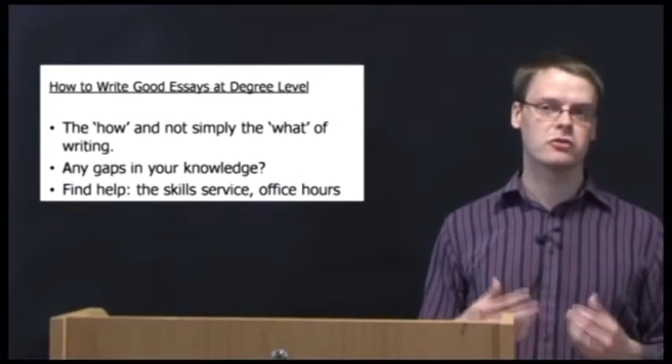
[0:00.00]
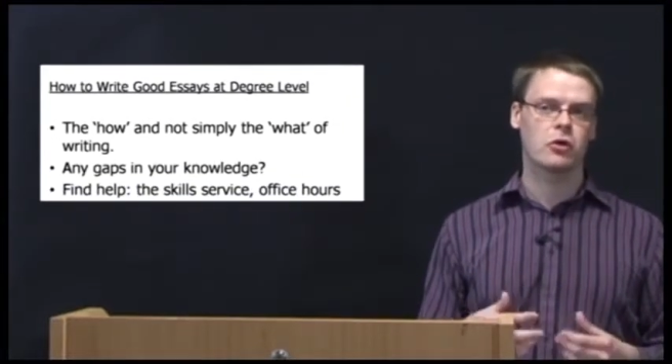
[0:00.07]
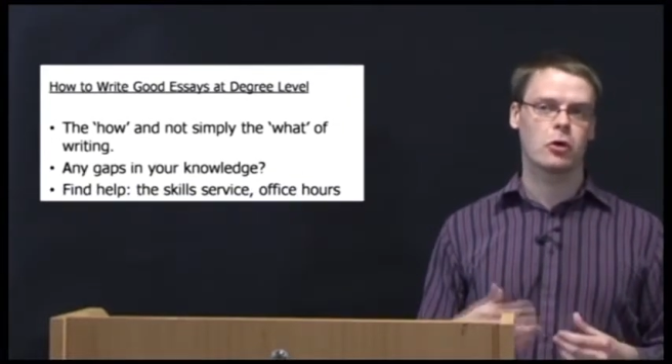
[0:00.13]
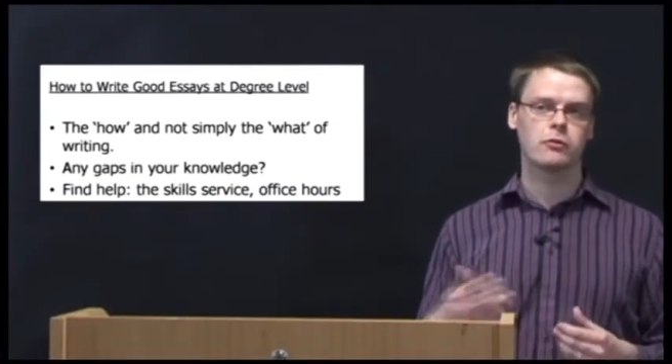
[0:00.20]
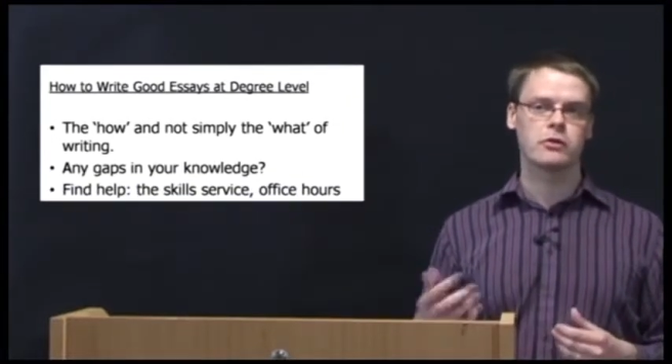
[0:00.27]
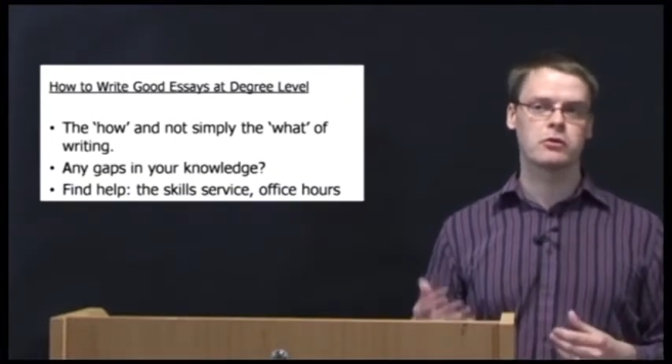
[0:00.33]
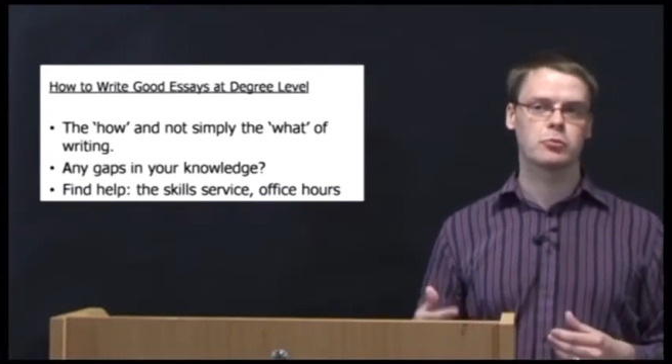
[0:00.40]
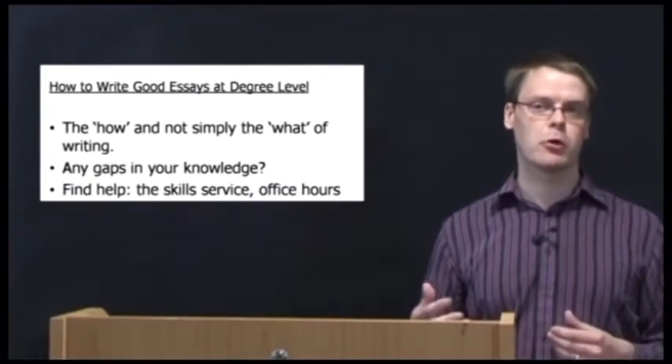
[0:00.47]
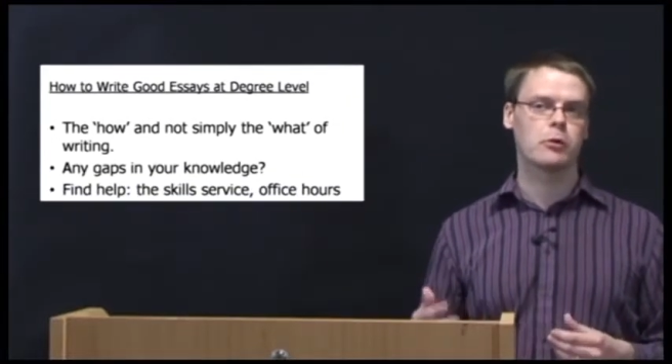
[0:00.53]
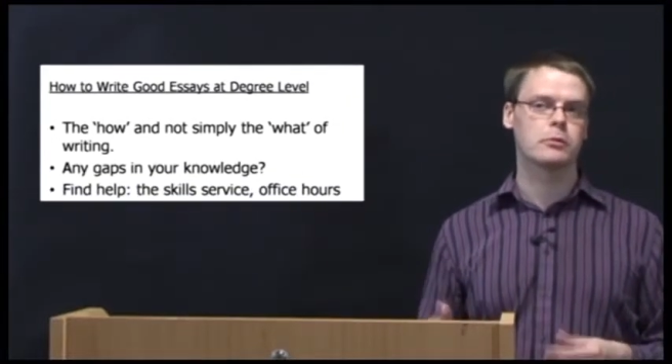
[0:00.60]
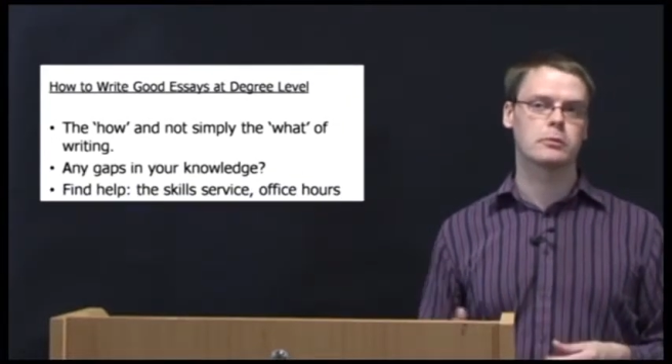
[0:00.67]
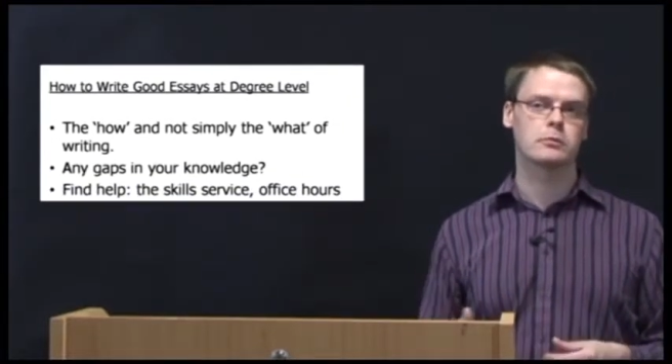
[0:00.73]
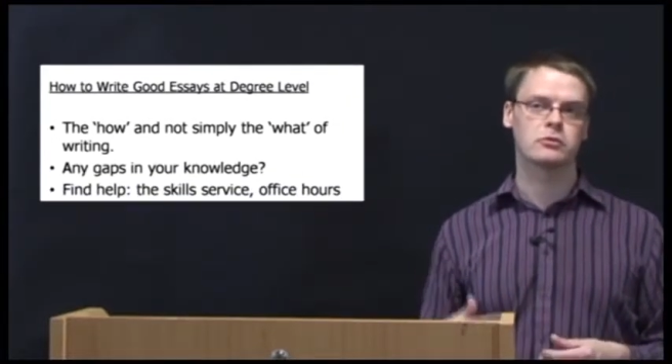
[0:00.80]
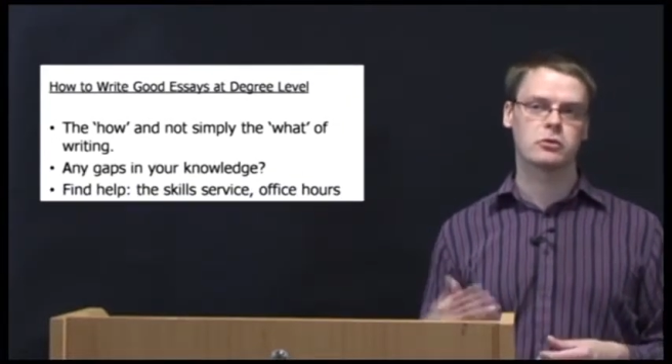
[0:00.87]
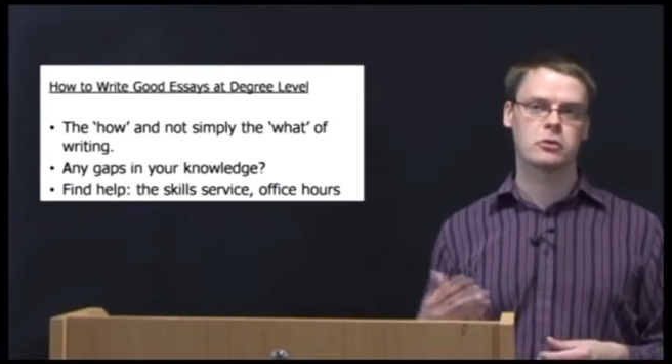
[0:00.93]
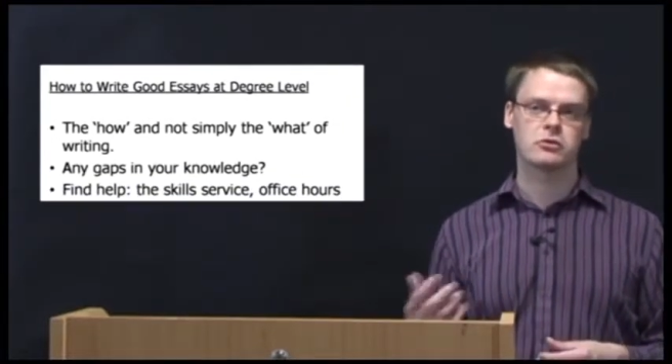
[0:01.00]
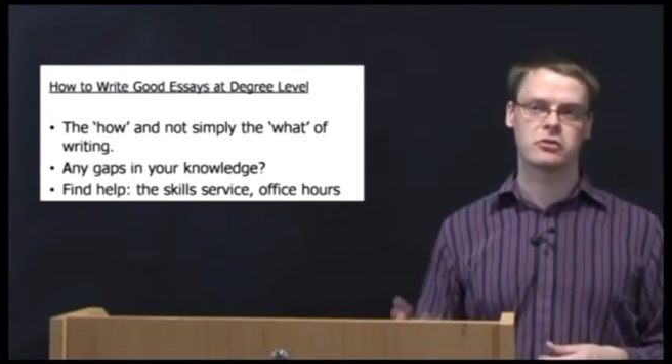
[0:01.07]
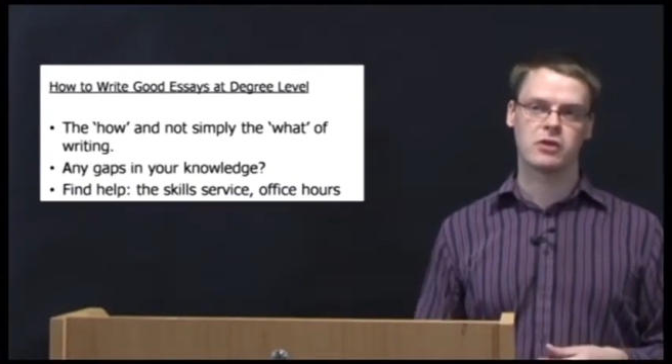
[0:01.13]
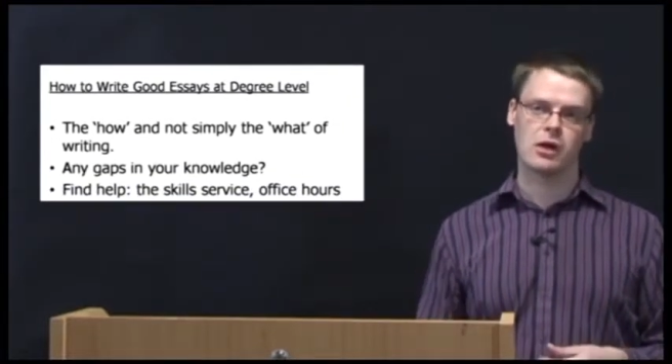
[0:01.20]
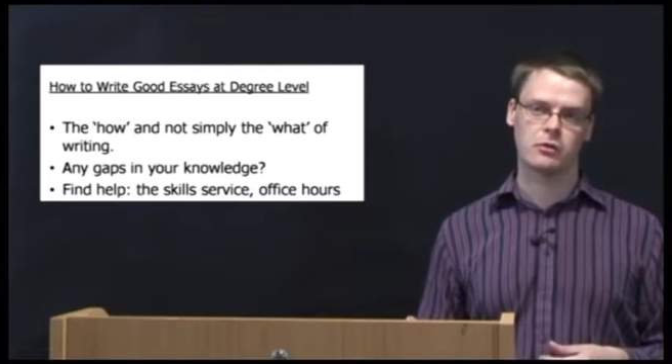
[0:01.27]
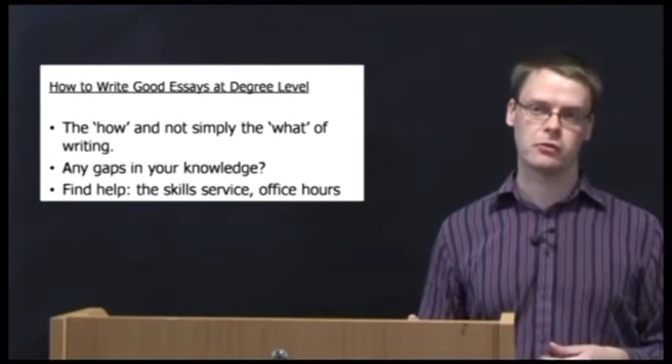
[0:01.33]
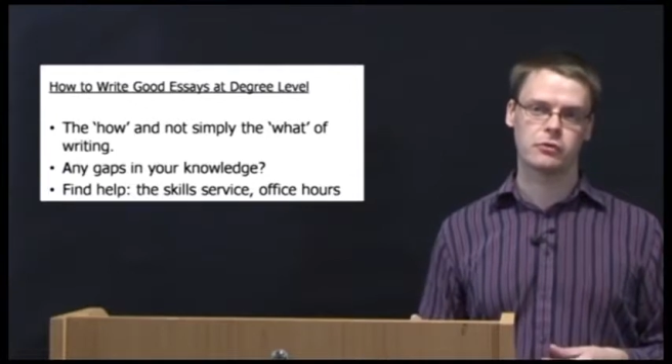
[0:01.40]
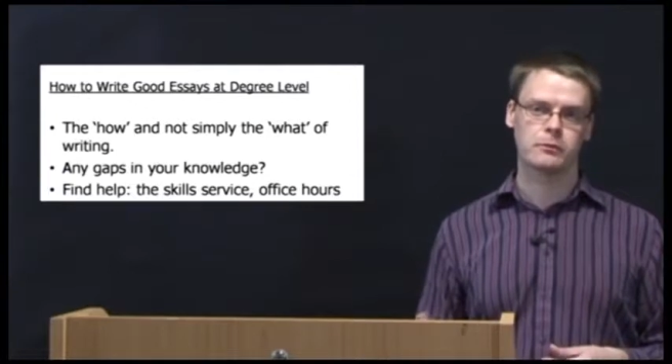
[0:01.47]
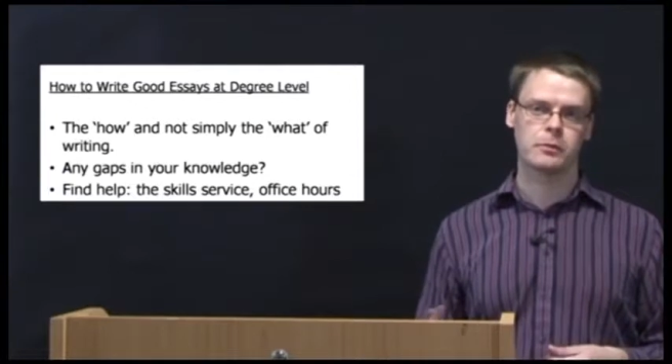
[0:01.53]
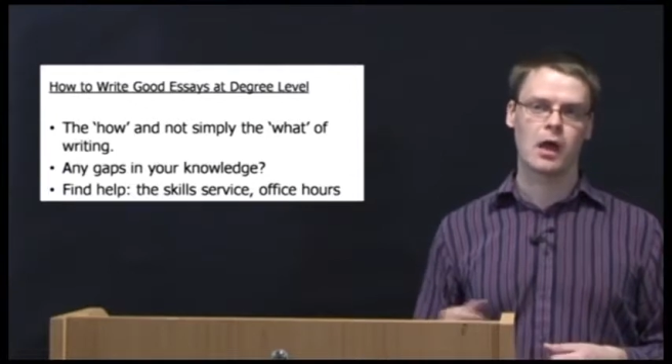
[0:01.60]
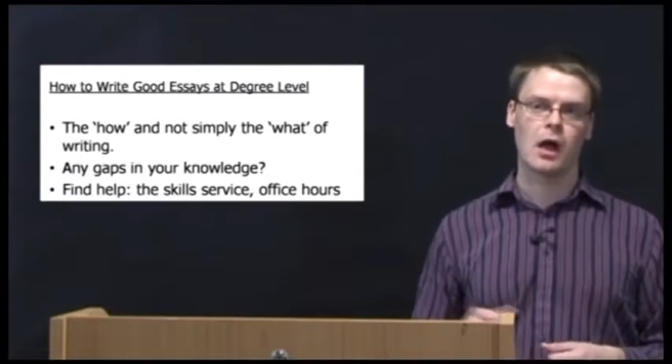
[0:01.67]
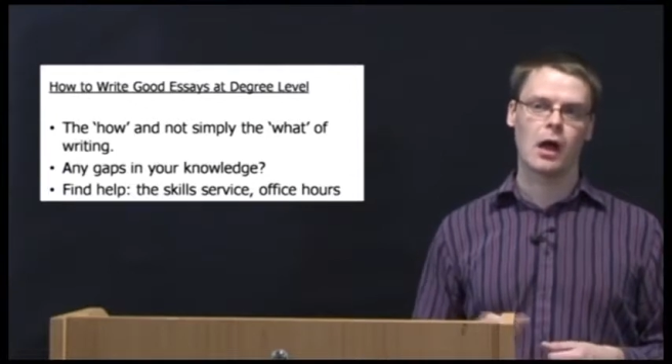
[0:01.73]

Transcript: solve these problems yourself.